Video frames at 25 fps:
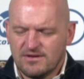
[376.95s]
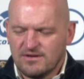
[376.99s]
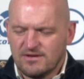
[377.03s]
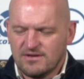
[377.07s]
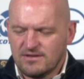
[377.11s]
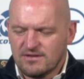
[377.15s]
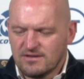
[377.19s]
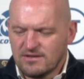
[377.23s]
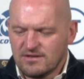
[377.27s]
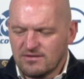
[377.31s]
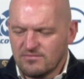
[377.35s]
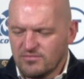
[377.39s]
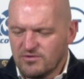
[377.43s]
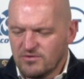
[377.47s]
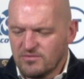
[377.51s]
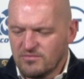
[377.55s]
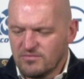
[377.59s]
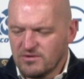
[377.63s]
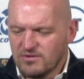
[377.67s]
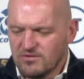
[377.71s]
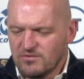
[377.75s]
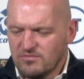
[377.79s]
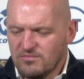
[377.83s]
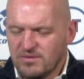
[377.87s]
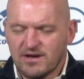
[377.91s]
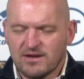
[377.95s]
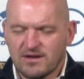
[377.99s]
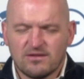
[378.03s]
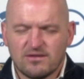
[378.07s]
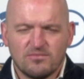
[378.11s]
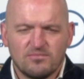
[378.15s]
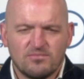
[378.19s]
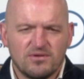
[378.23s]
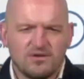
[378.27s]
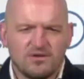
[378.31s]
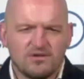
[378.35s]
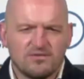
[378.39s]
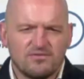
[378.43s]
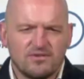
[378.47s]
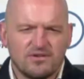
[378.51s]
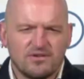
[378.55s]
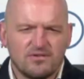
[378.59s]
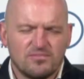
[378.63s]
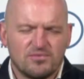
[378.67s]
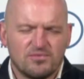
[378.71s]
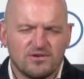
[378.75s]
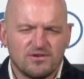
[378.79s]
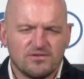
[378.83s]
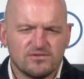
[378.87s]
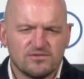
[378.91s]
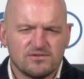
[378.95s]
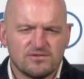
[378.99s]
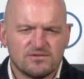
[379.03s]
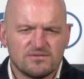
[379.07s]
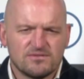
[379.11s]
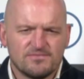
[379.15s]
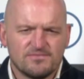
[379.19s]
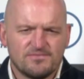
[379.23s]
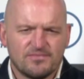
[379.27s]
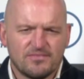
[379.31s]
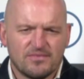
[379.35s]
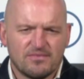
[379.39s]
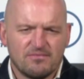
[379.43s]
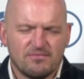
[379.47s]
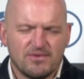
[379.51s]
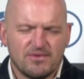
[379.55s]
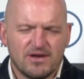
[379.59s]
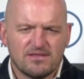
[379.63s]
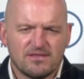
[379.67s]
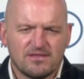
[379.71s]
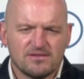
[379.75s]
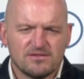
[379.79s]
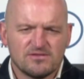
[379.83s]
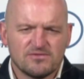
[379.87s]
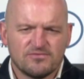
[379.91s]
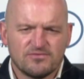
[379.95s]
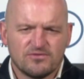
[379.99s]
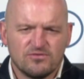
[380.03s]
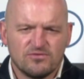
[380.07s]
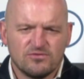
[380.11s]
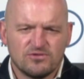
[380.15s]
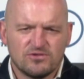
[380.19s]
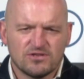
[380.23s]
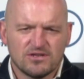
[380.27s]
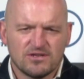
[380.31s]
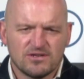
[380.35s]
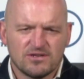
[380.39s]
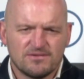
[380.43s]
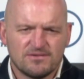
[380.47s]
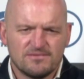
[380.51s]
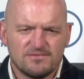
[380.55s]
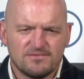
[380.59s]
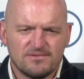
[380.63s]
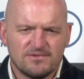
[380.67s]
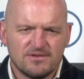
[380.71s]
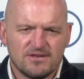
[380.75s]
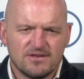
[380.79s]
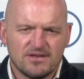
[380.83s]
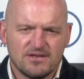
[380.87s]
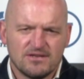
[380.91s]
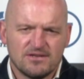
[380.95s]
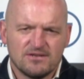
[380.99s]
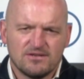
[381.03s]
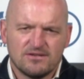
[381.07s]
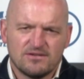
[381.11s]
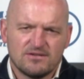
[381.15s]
And probably going back to Pierre Villepreux's methods of coaching and